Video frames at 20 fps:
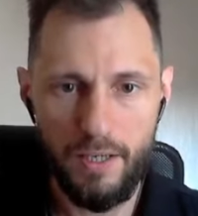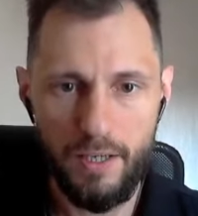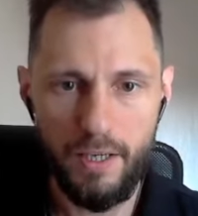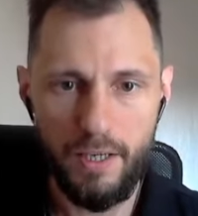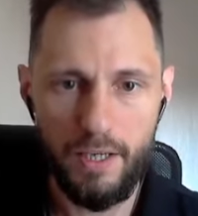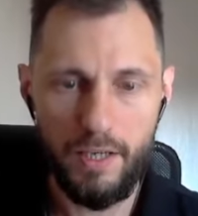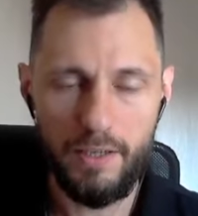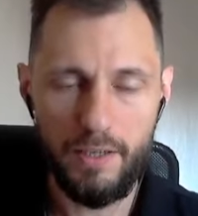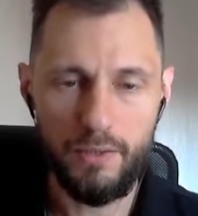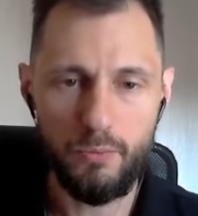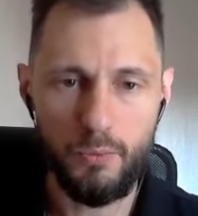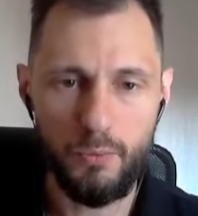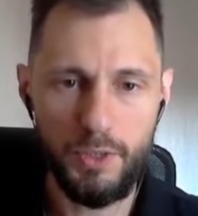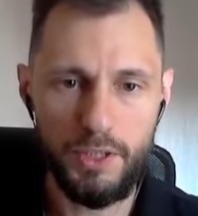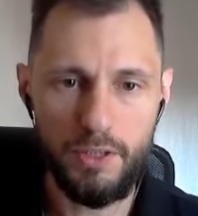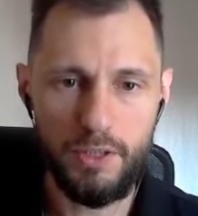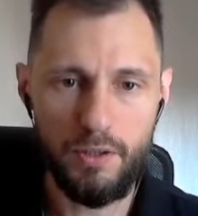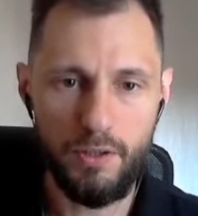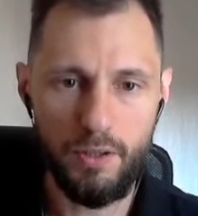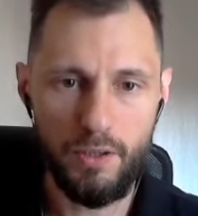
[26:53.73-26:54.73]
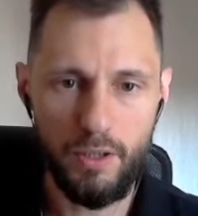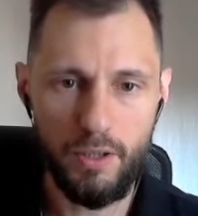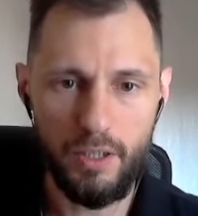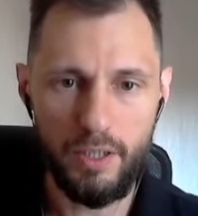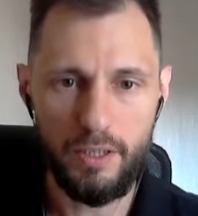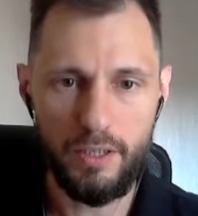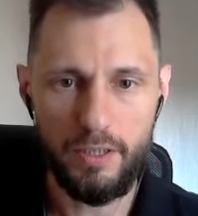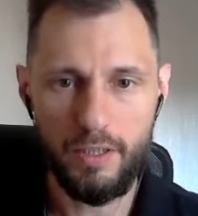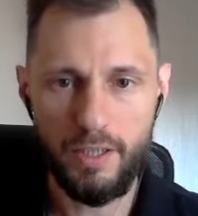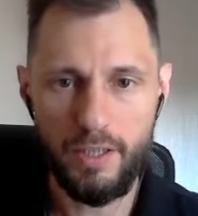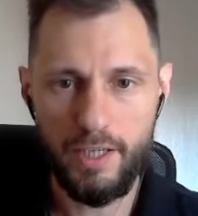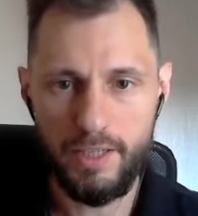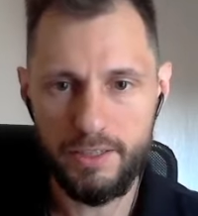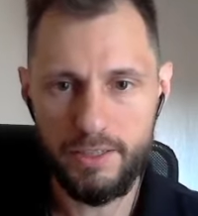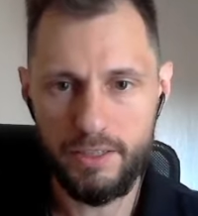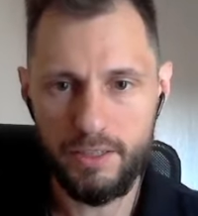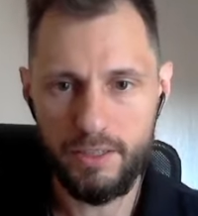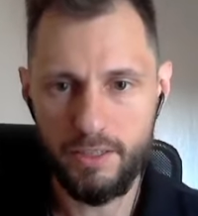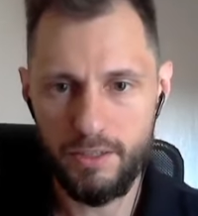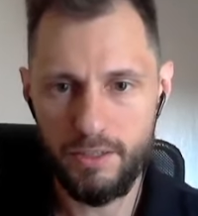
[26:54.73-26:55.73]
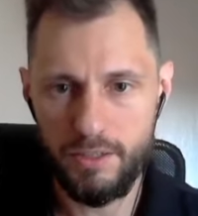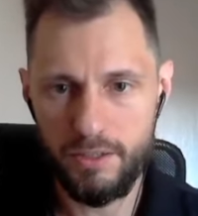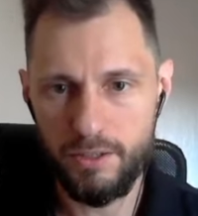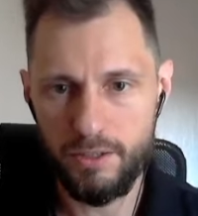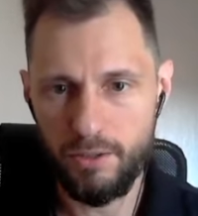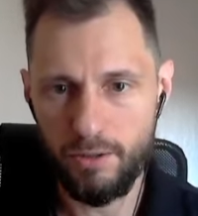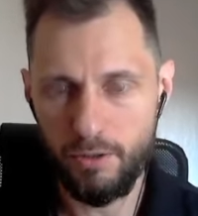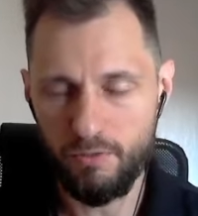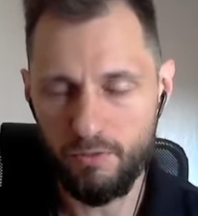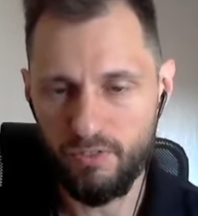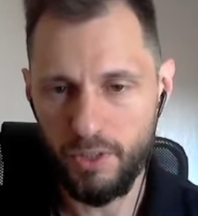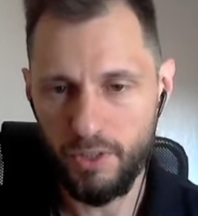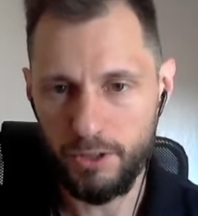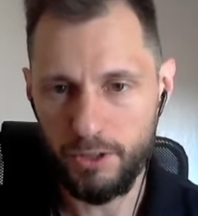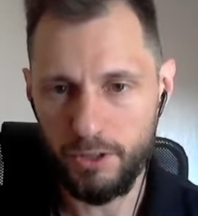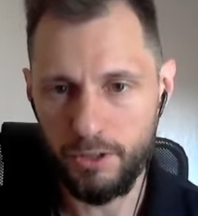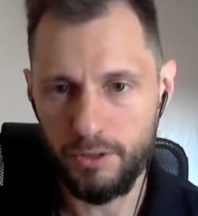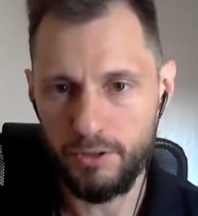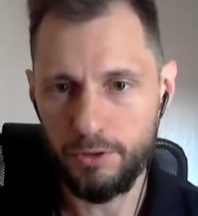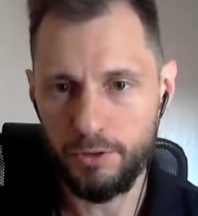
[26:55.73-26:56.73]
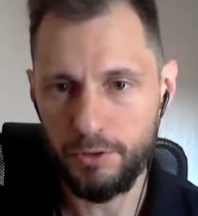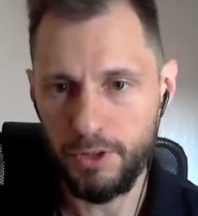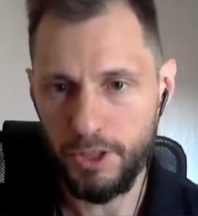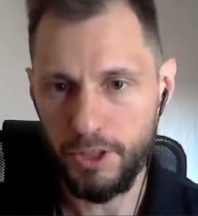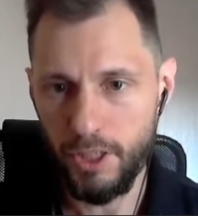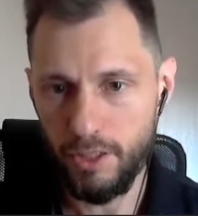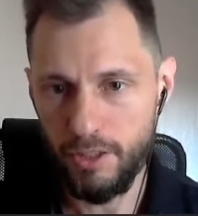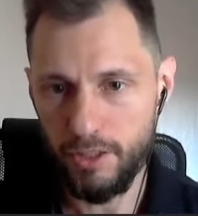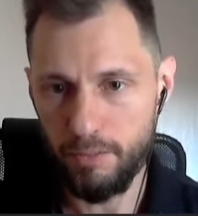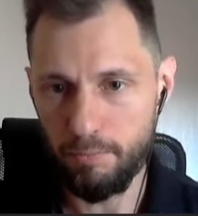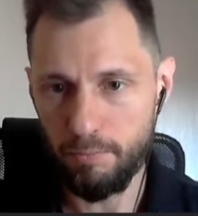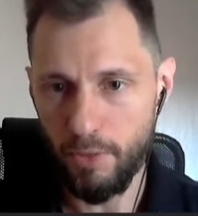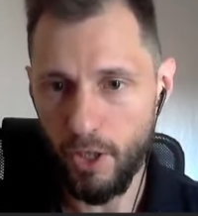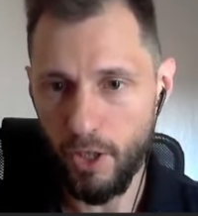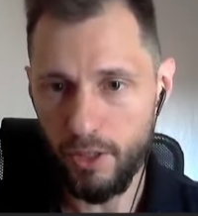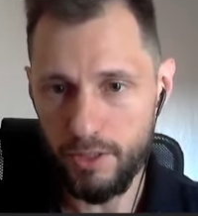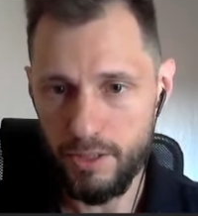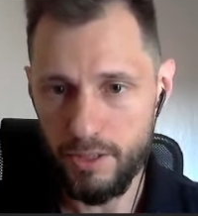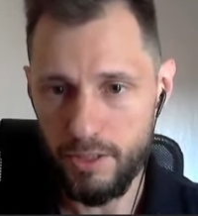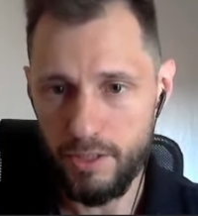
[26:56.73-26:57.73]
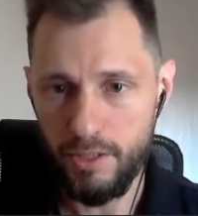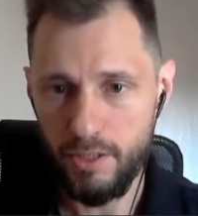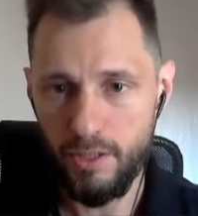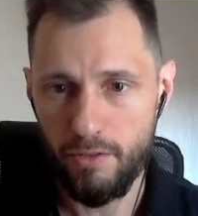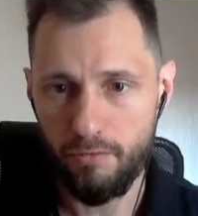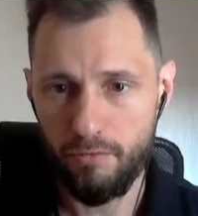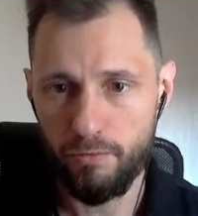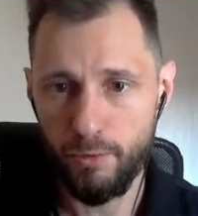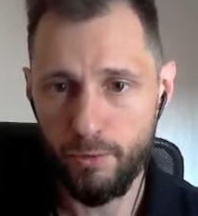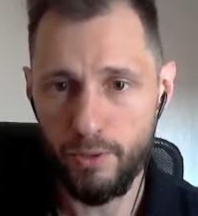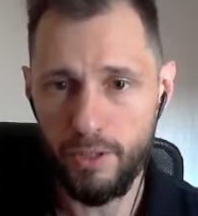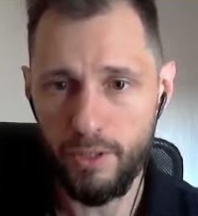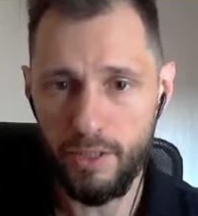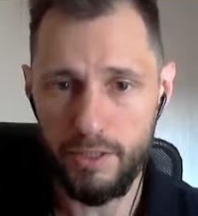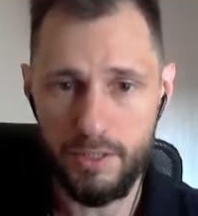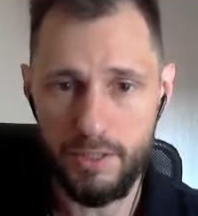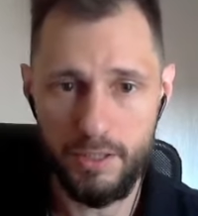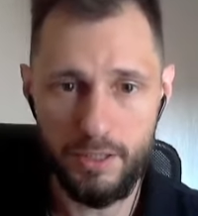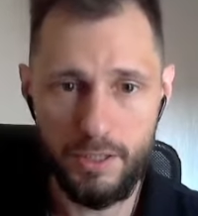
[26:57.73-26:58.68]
and we are asking this external function to check the policy for us.